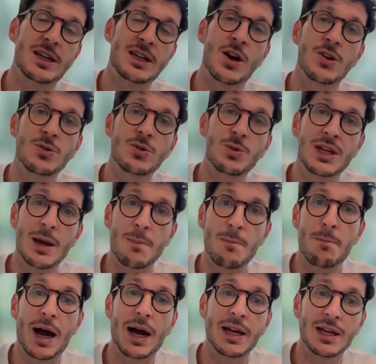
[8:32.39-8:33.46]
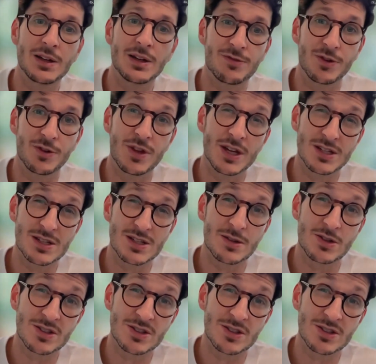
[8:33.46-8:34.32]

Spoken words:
Like, how do we get buy-in for this?